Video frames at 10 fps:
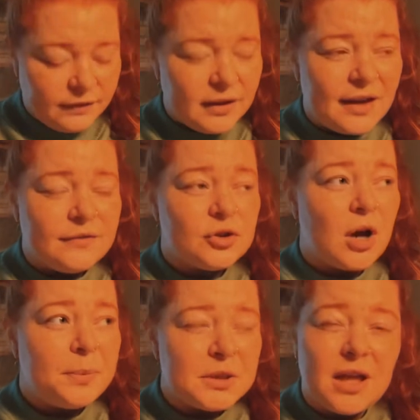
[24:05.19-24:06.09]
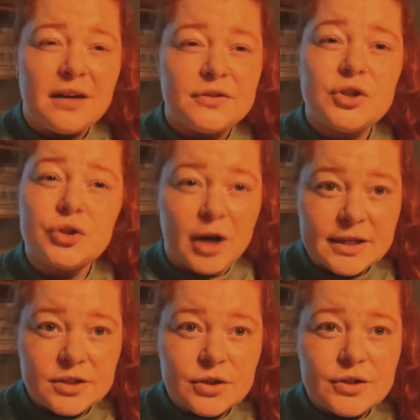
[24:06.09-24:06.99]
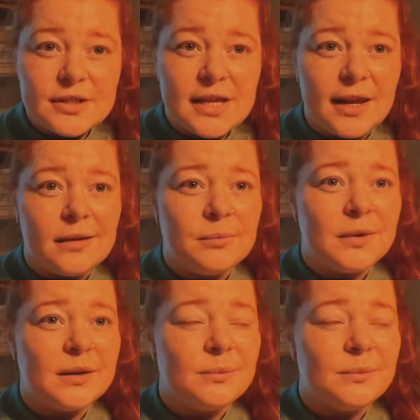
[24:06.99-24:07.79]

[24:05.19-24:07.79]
I feel like I've dropped a lot of stressors that I'm